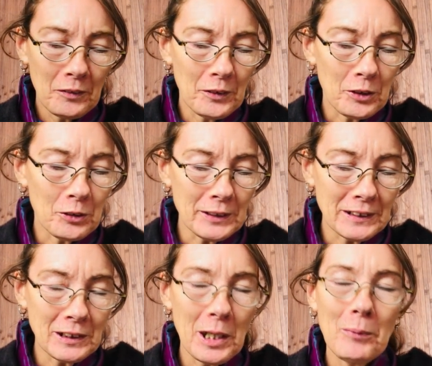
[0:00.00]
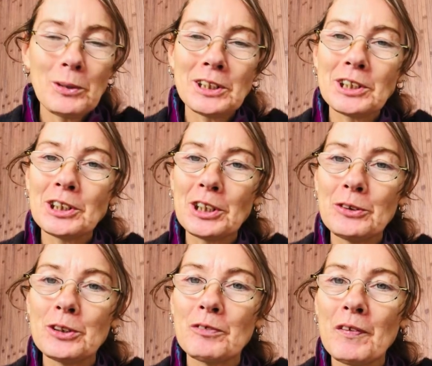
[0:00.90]
the crystal I wanted to
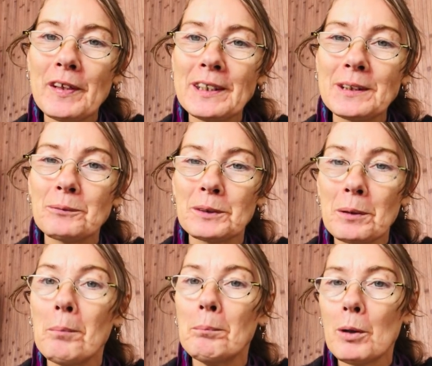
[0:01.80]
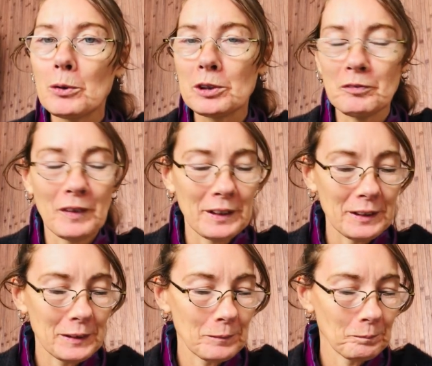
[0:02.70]
use for this was
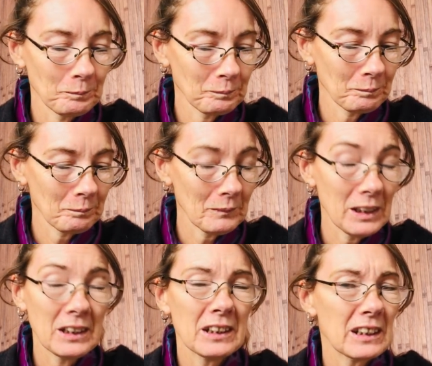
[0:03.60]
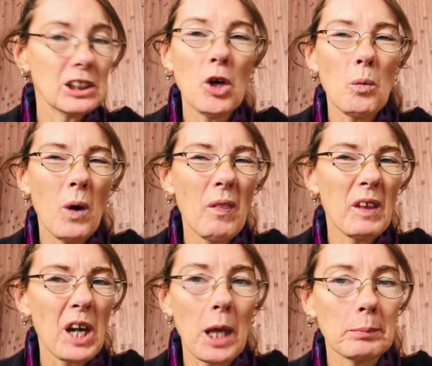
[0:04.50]
moldavite. It's not one
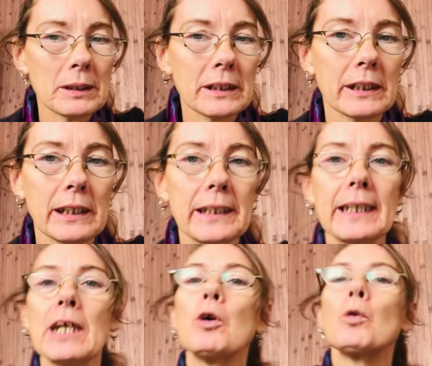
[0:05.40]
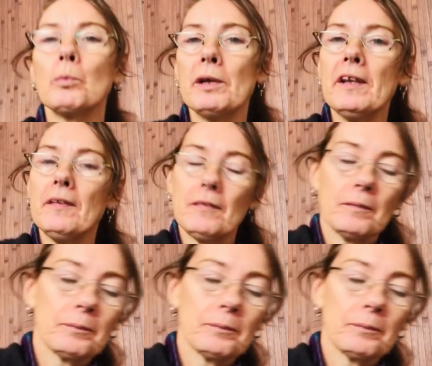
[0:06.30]
that I particularly get on with,